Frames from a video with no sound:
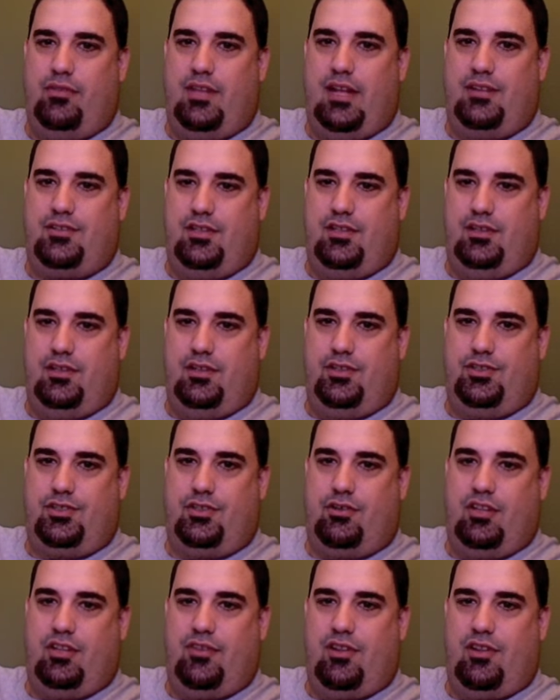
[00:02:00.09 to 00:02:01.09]
that's in
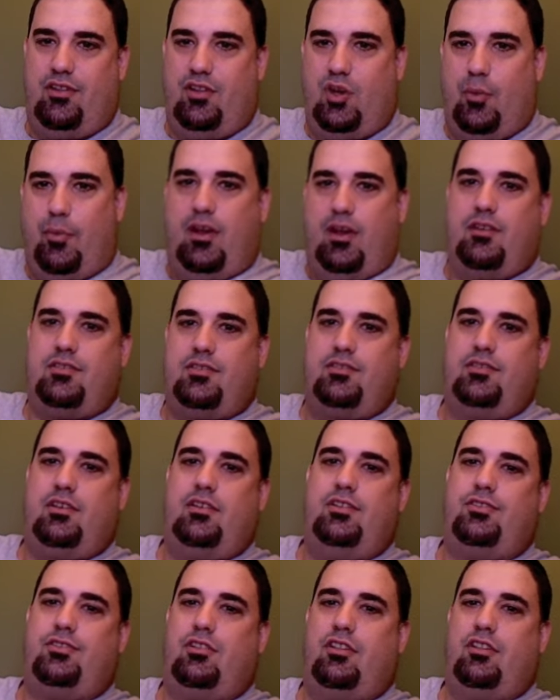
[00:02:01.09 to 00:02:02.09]
control of it. Nobody else is in
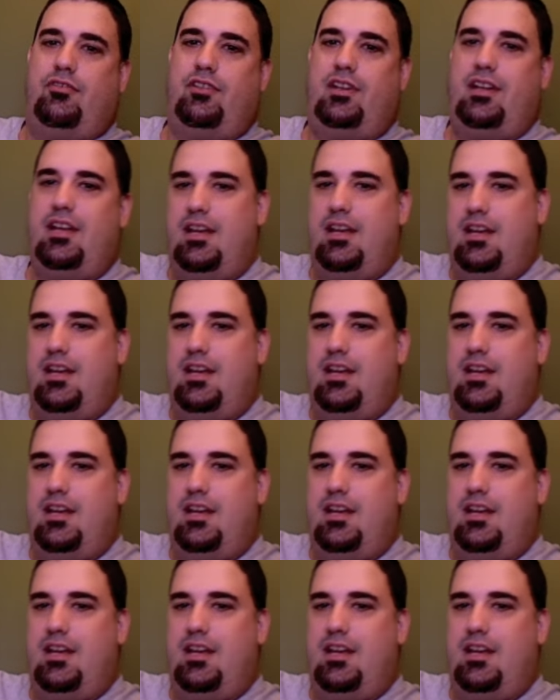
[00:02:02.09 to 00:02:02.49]
control of it.